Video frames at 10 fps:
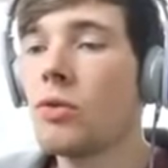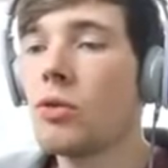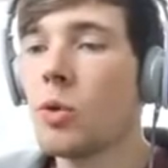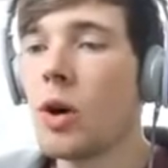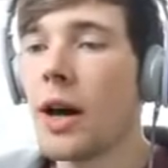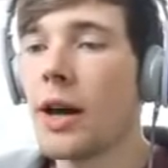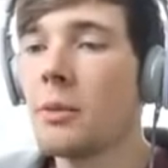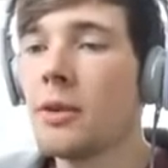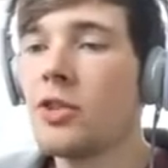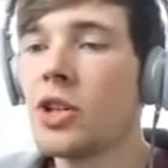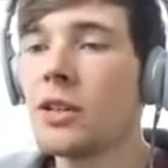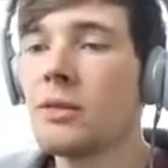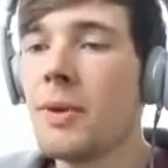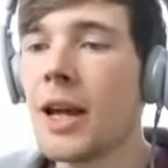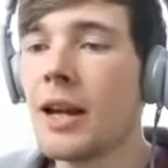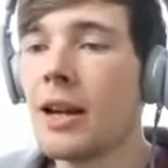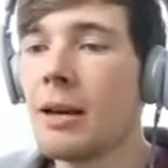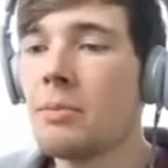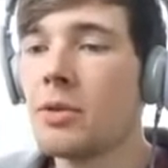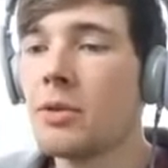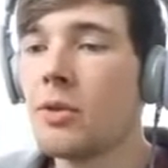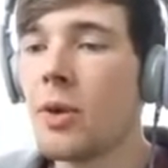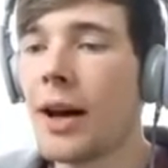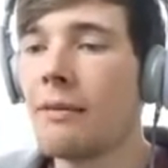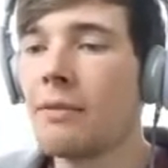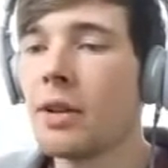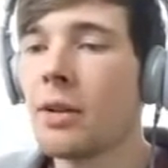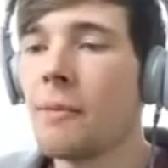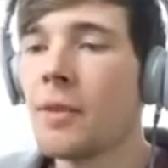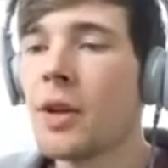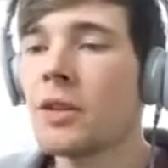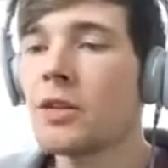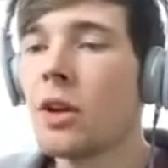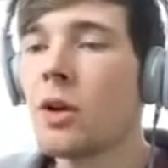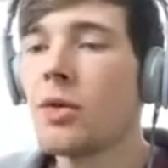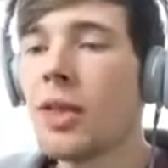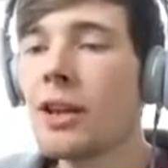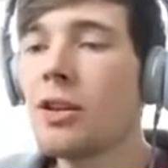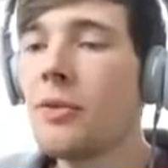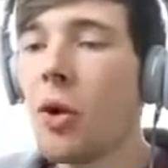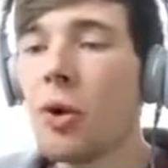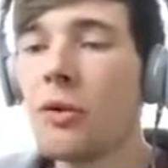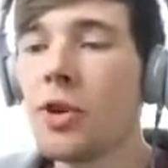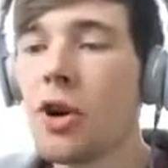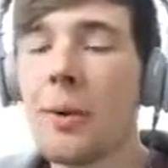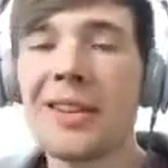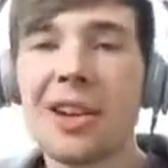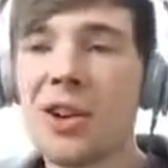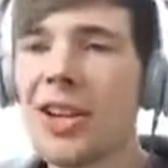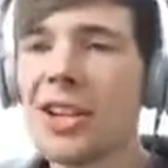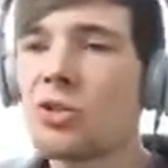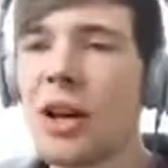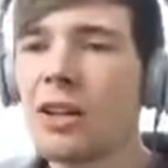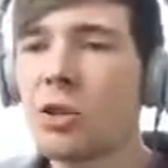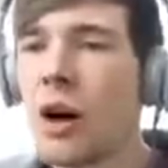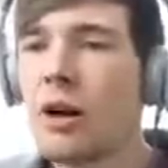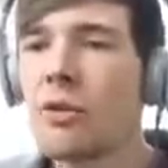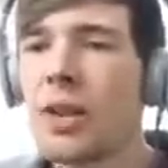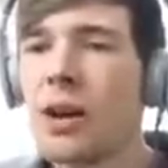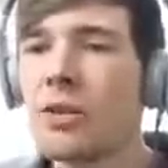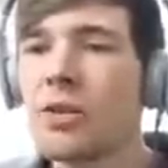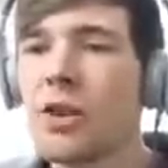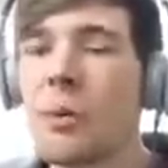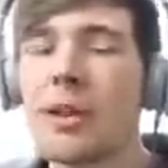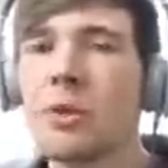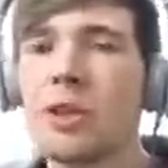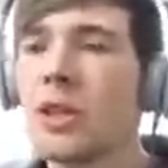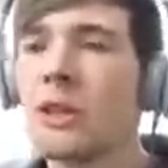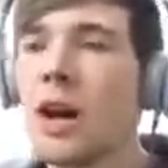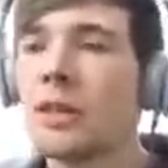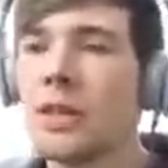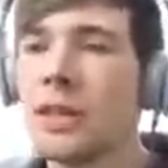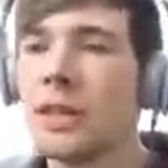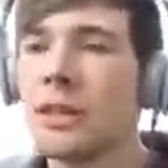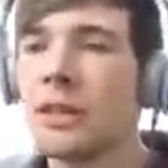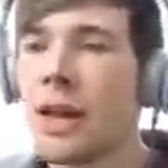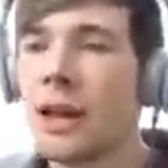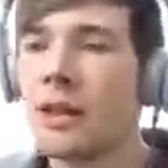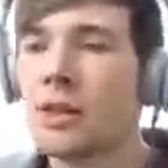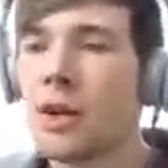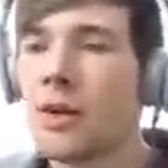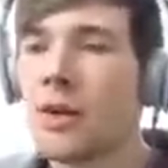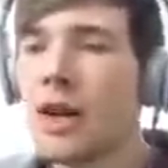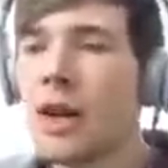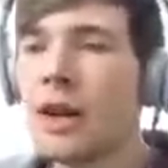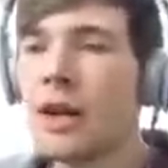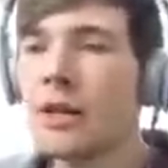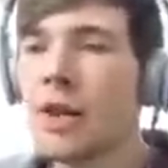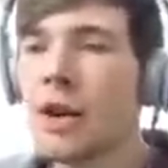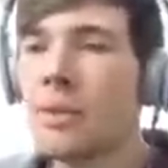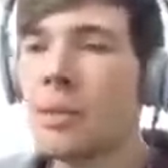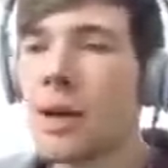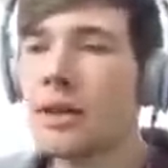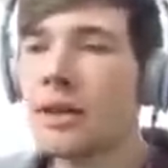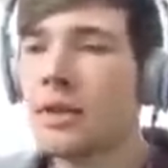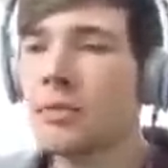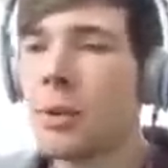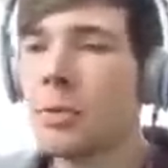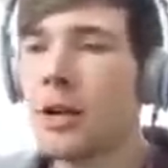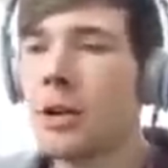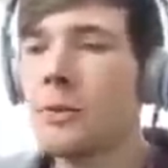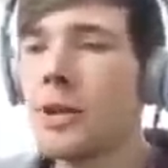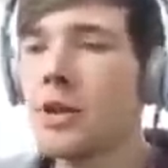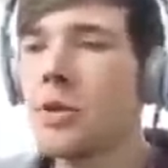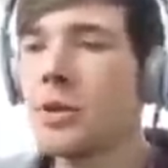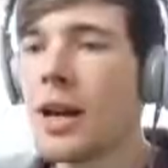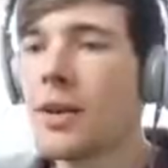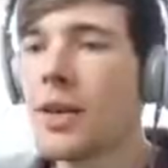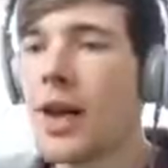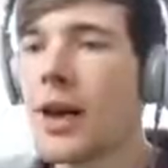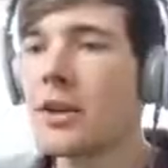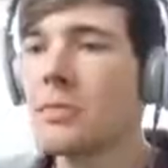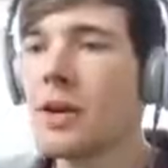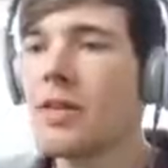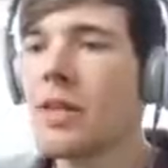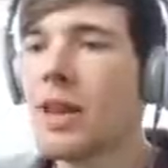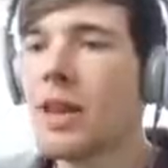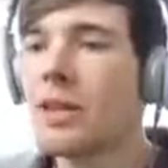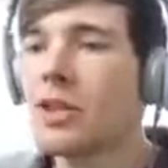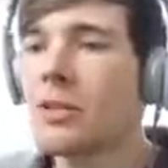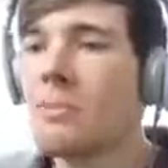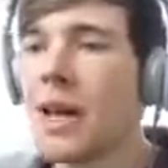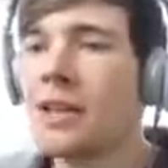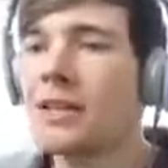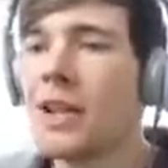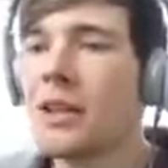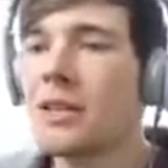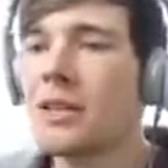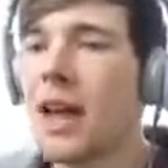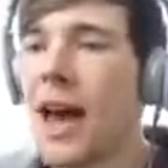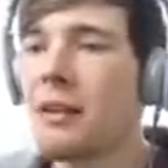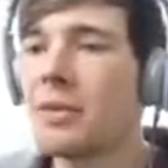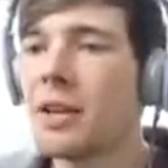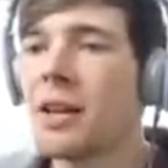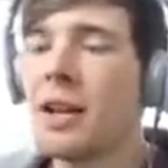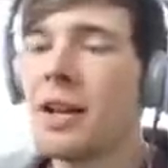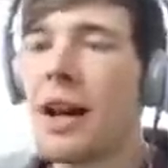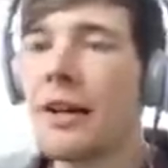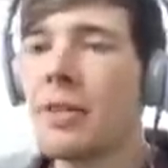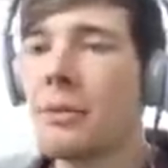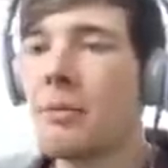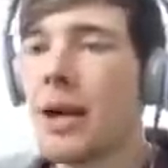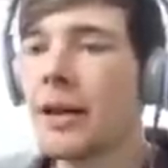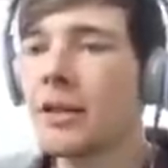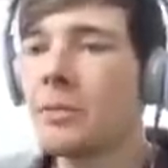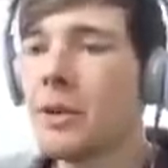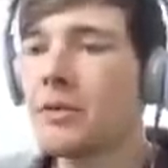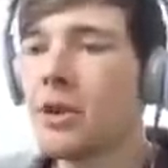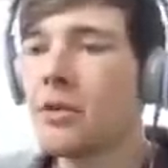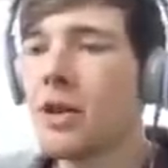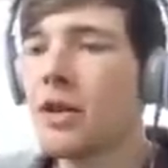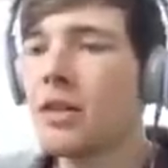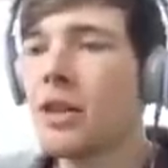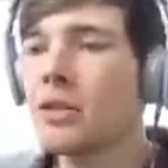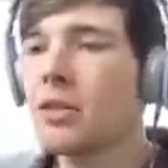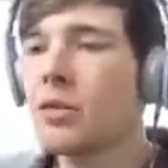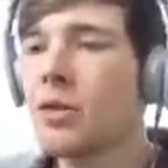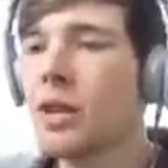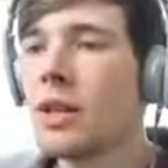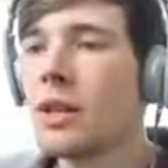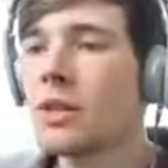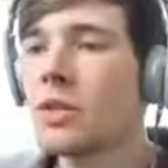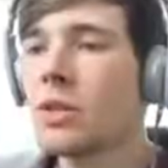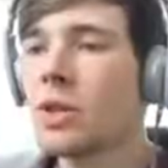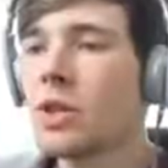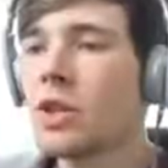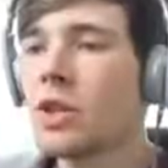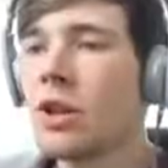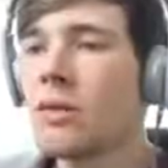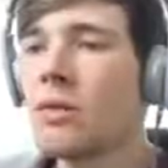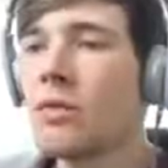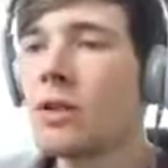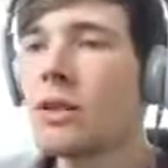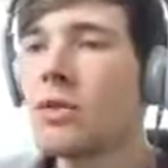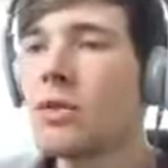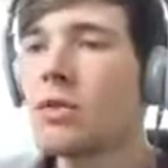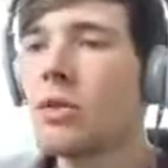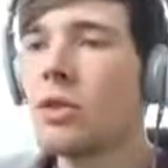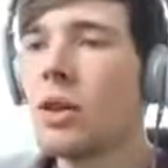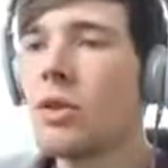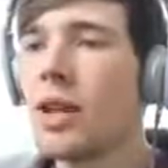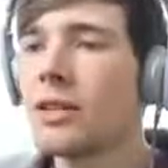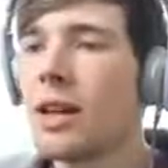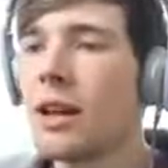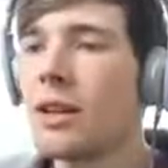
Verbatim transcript: normal iron, and we've just made a beautiful anvil. So thank you for all of your comments. I got literally like 12,000 comments, which is utterly insane. So let's go and place this properly. It would be cool to have it in the house, but I think it just makes sense to have it at the blacksmiths over here. I think it's called the sword and shovel. Is it called the sword and shovel? Yes, it